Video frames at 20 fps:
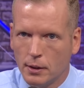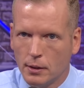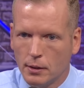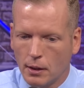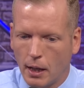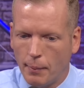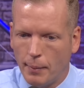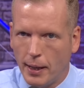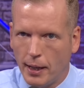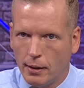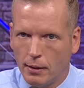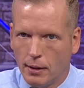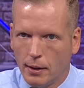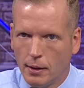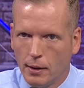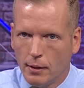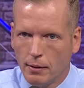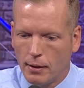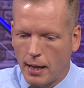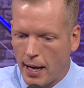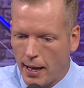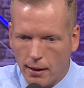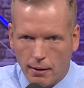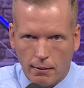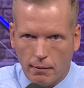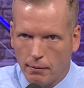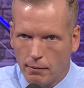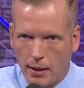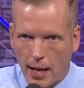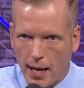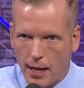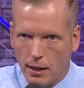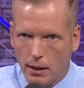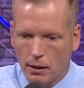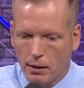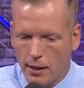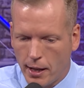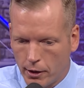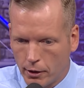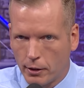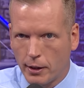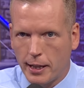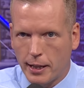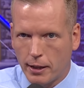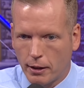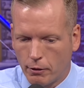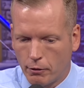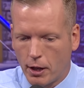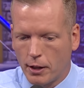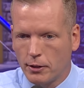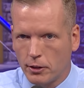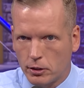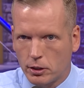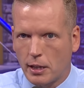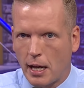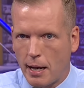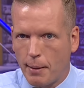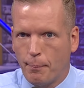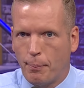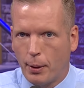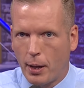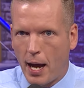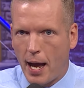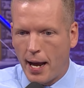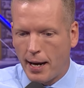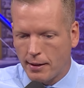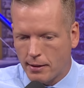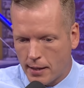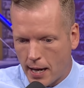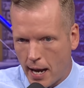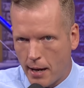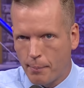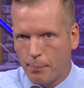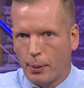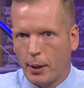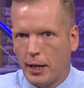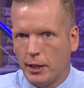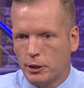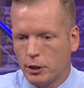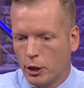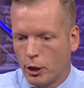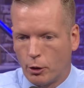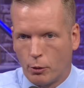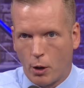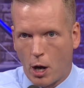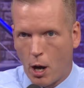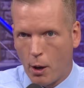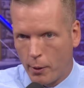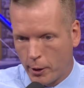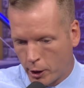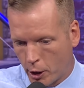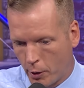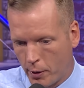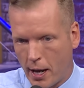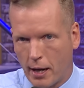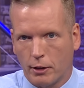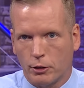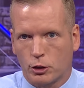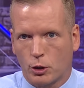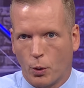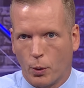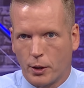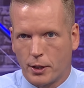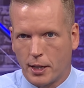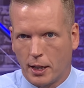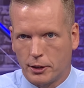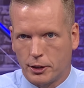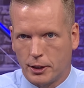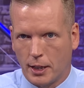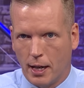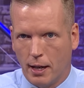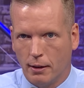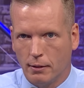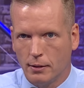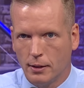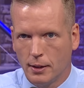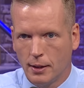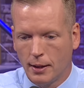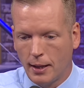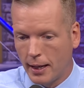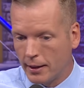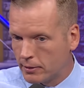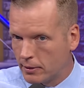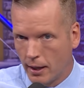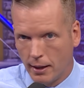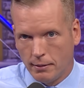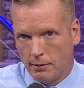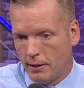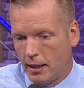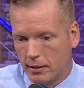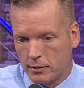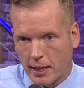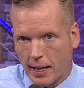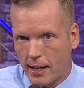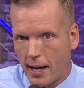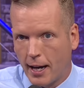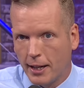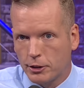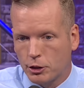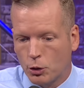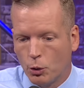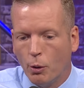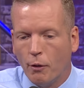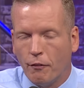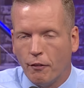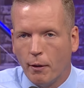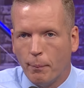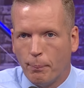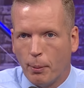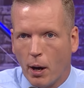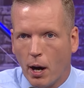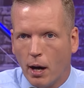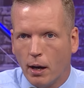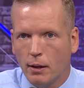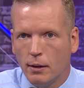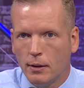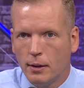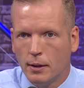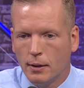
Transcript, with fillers: I mean, they they literally can run the same play 10 plays in a row and go down and score a touchdown. It, and it's like high school football.